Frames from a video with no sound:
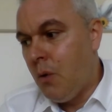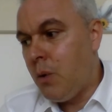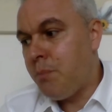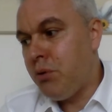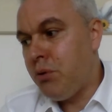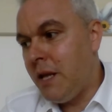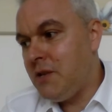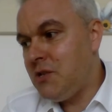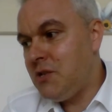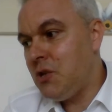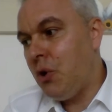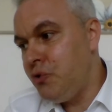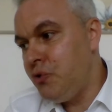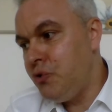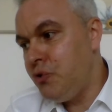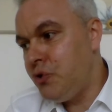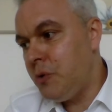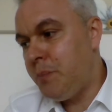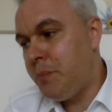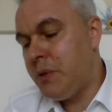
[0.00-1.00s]
We place
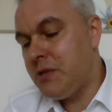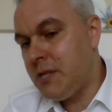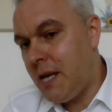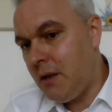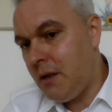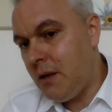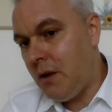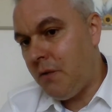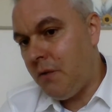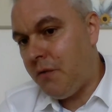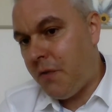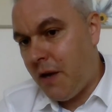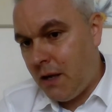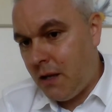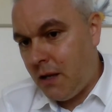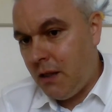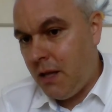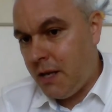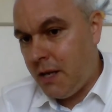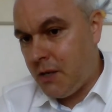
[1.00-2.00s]
100% of
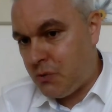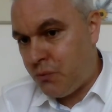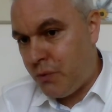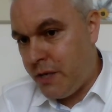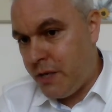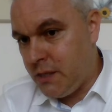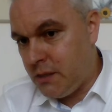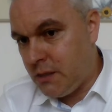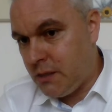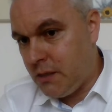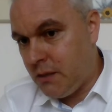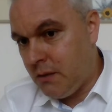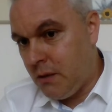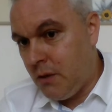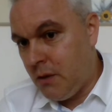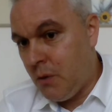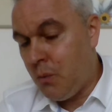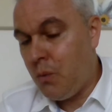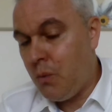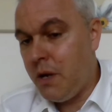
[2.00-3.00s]
that client's risk
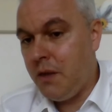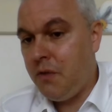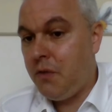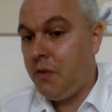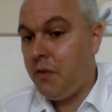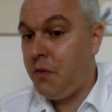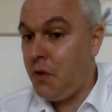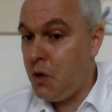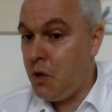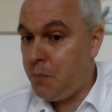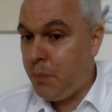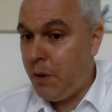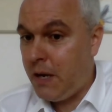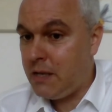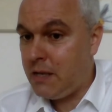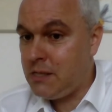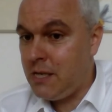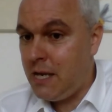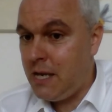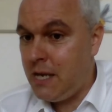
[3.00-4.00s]
with
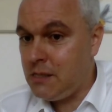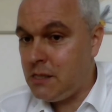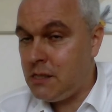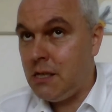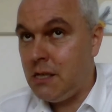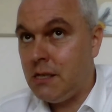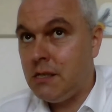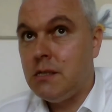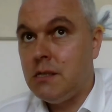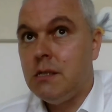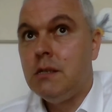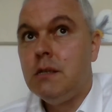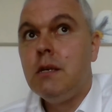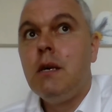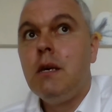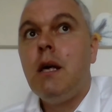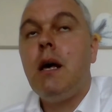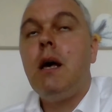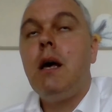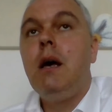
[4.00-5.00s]
third-party entities,
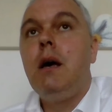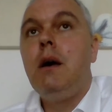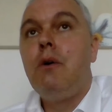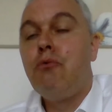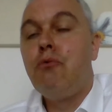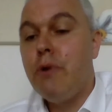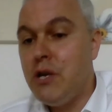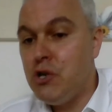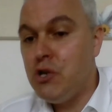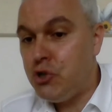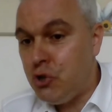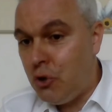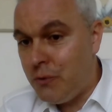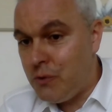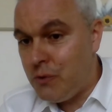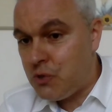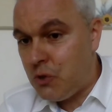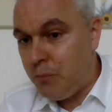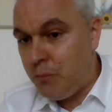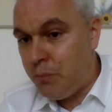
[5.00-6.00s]

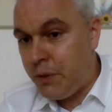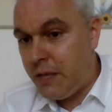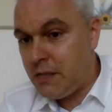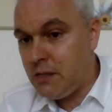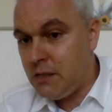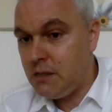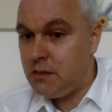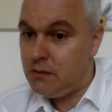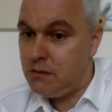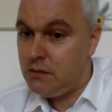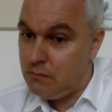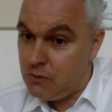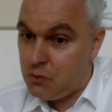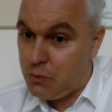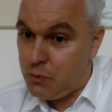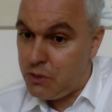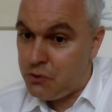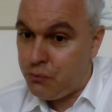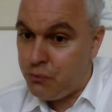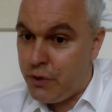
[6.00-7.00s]
reinsurance companies.
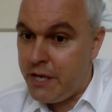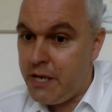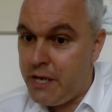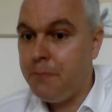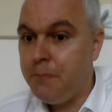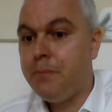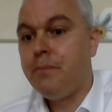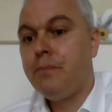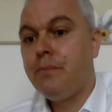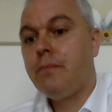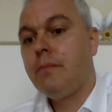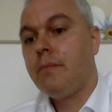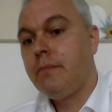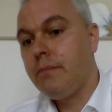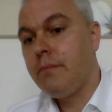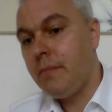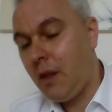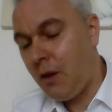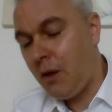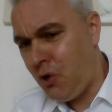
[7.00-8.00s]
Swiss Re,
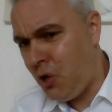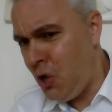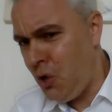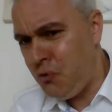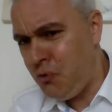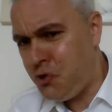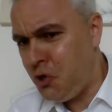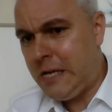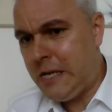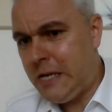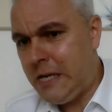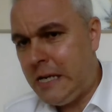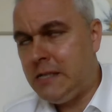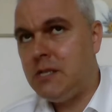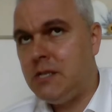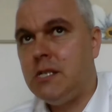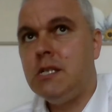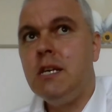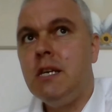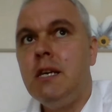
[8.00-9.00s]
huge
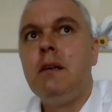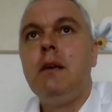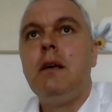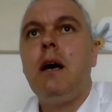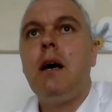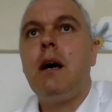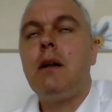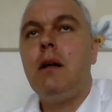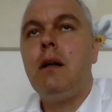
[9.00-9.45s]
entity,